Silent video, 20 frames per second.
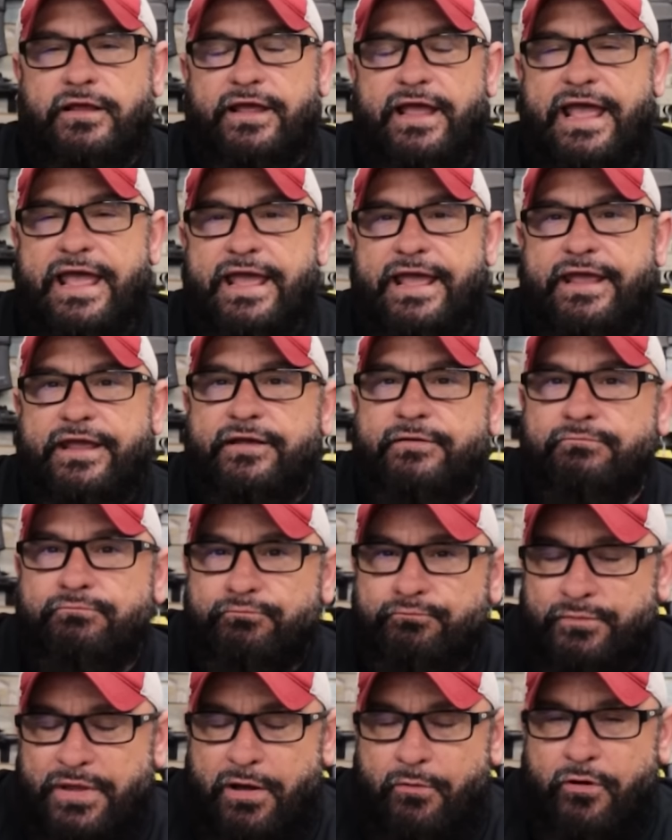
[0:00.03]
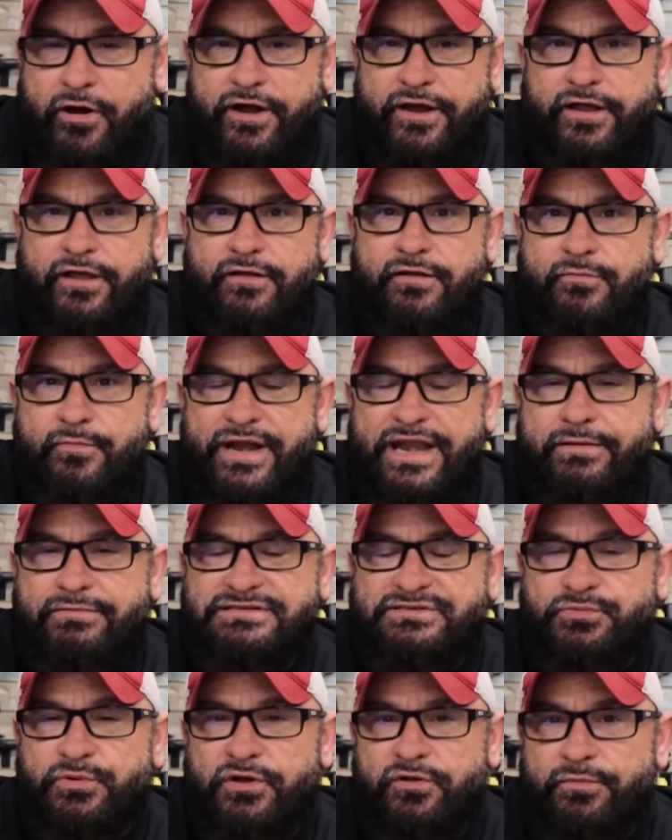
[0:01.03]
Hey, how are you? My name
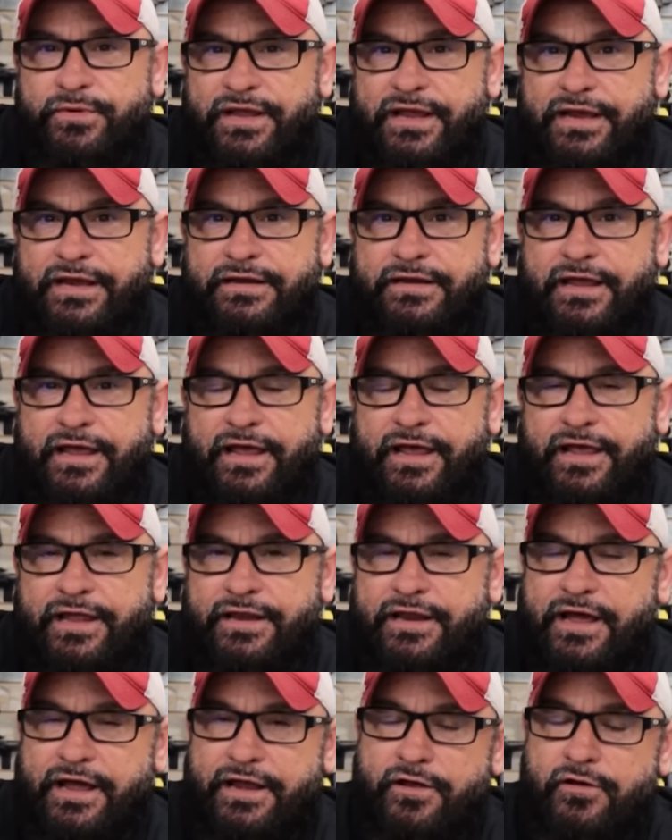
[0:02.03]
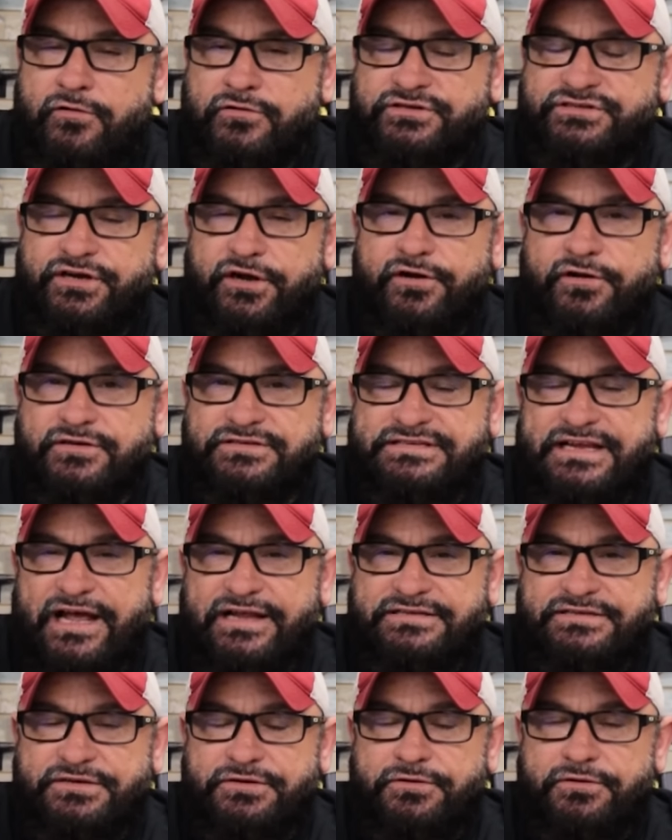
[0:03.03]
is Will Mead and I own Shark Coast
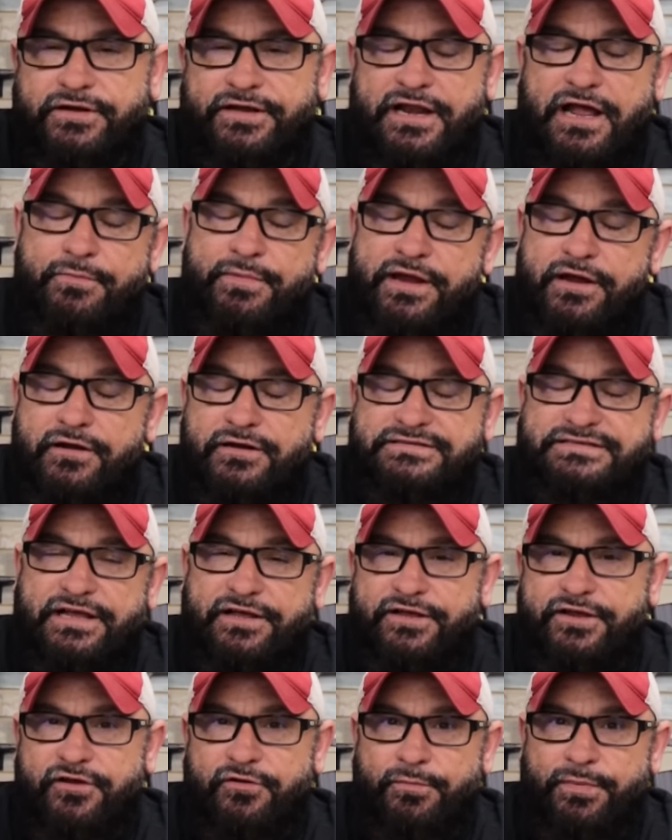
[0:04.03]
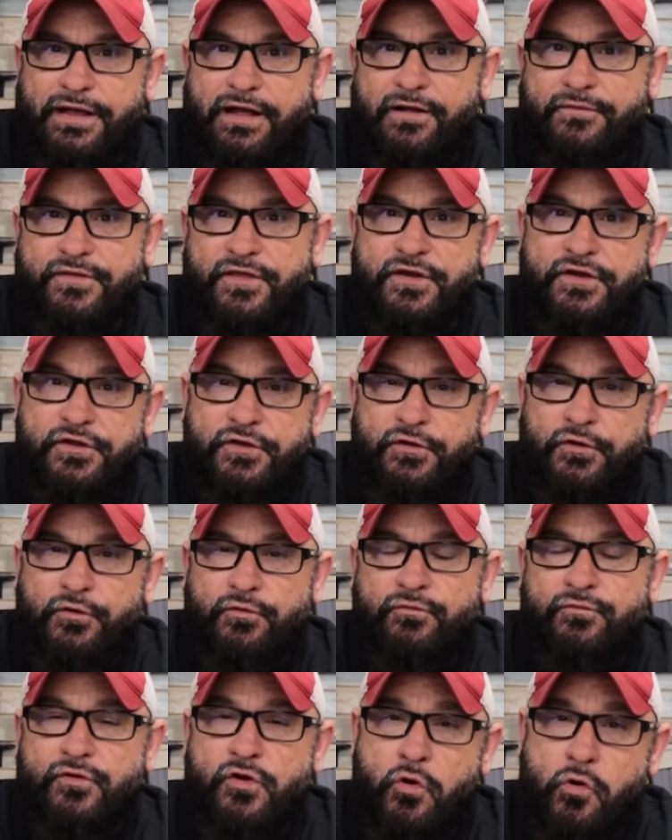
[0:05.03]
Tactical, and I'm here to tell you about the
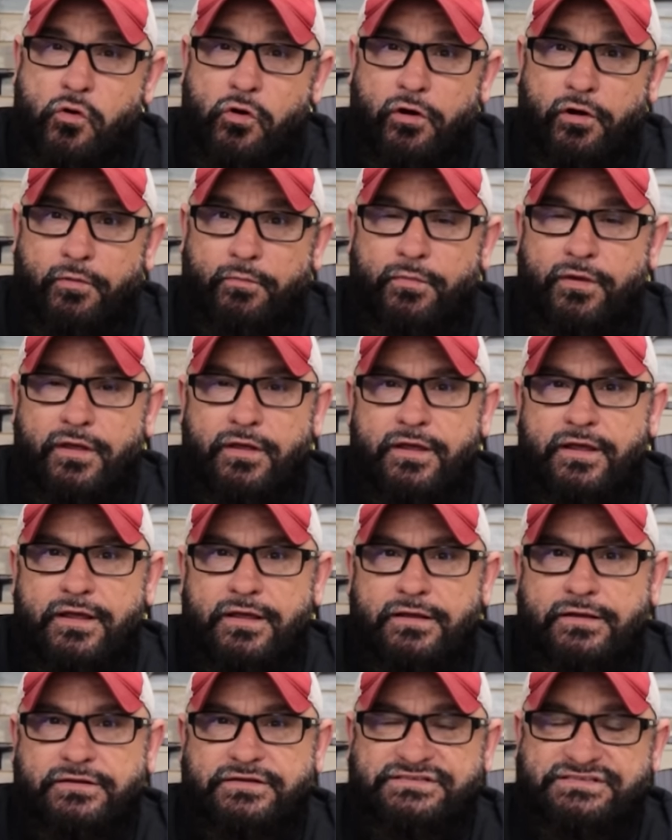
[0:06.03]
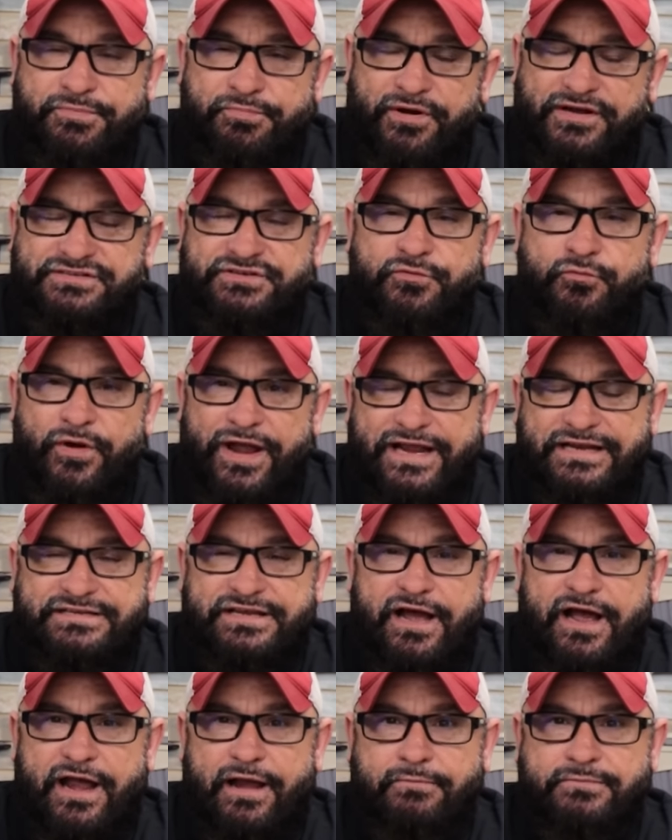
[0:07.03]
new norm suppressor wait
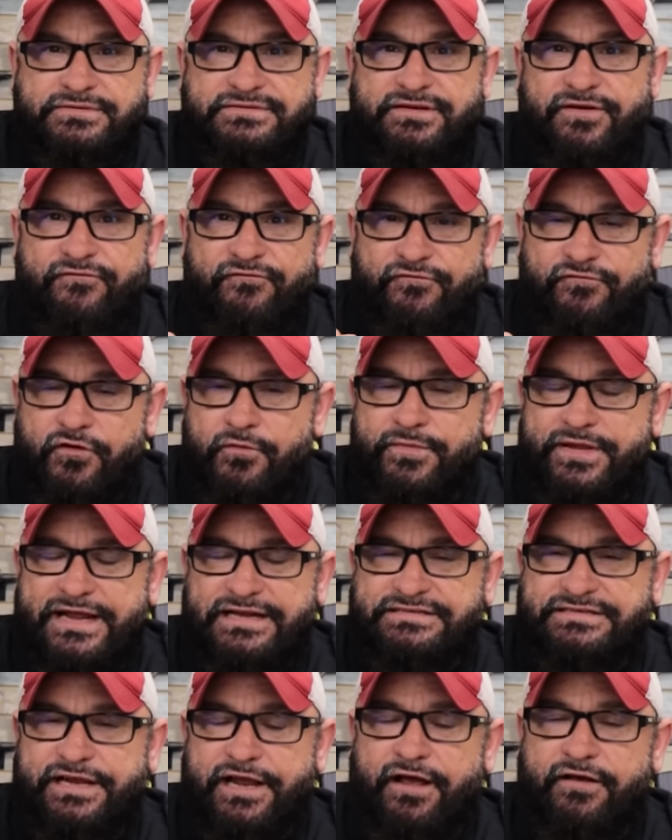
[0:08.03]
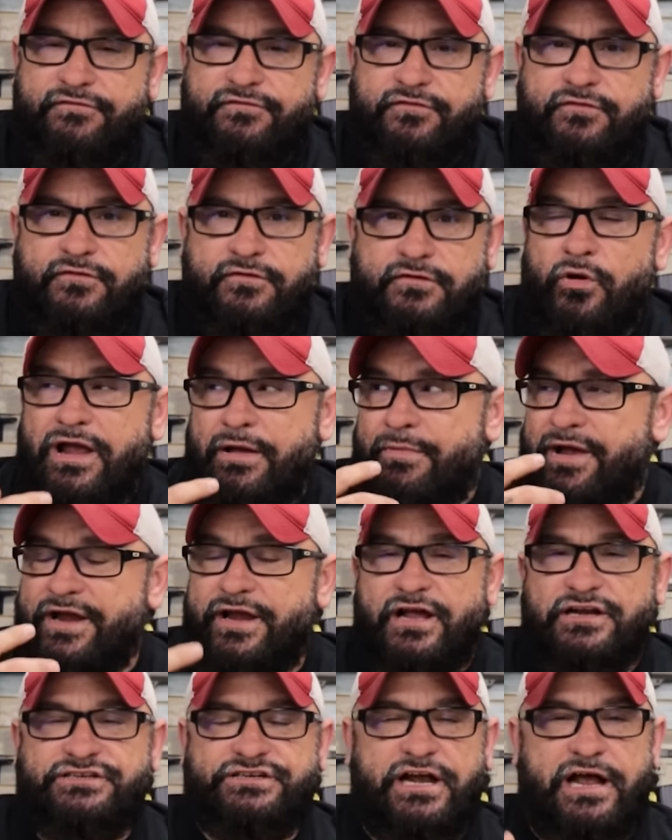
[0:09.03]
times from the ATF. We're at my
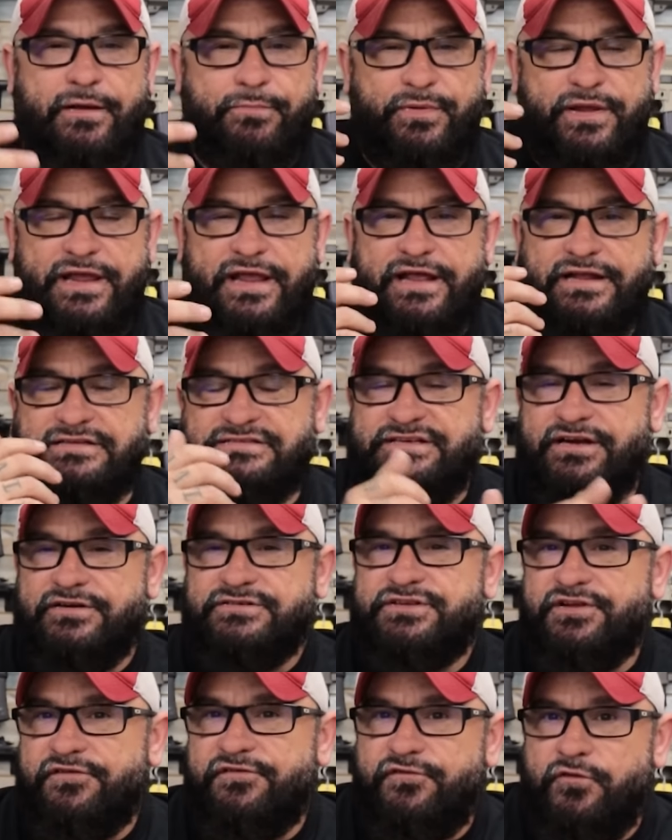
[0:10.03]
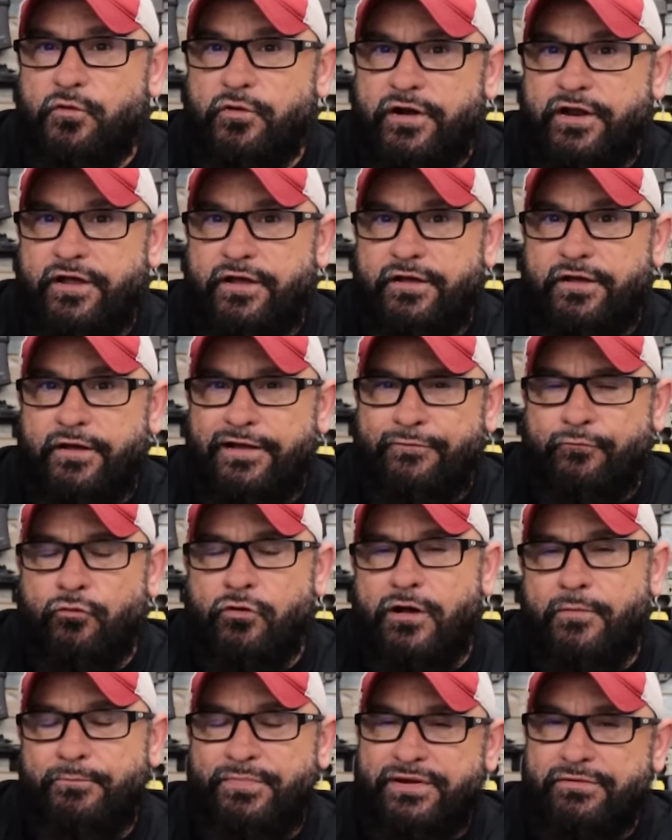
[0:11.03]
gun shop in Sarasota, Florida.
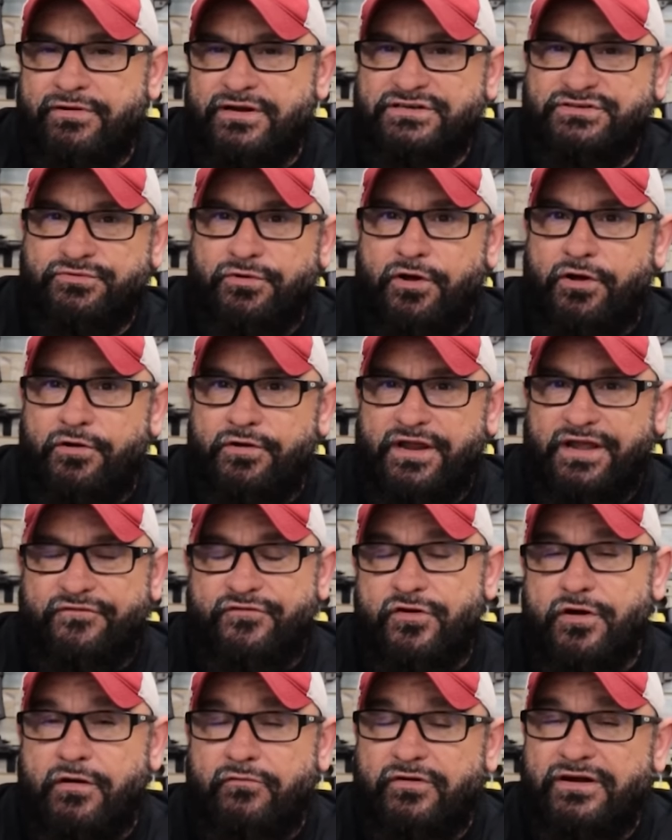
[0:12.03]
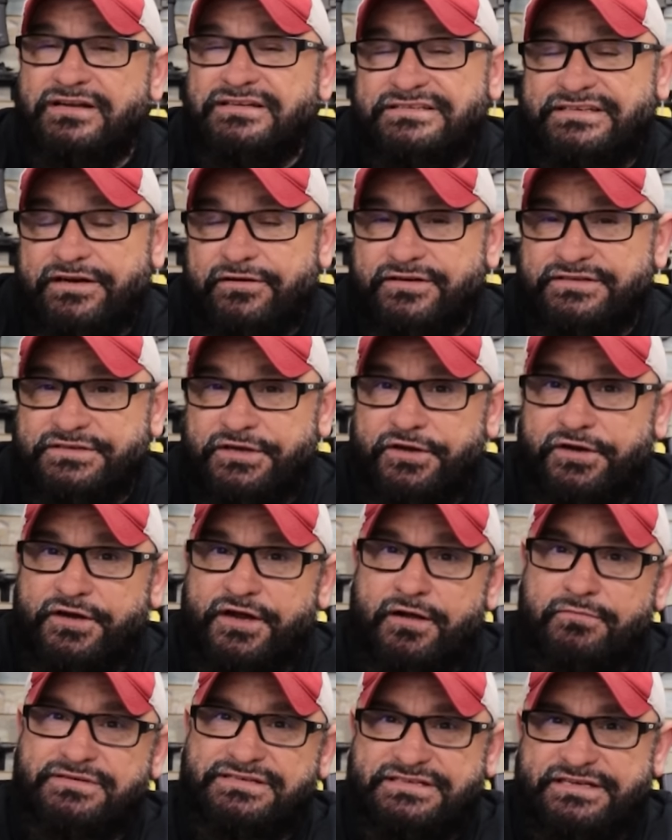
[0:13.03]
We're on Bee Ridge Road. If you're ever in Sarasota,
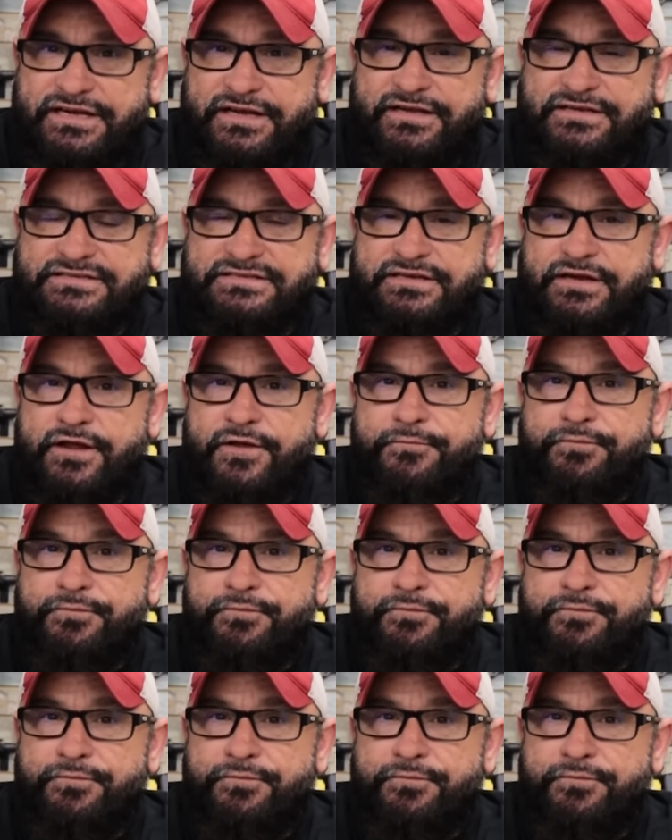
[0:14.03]
come see us.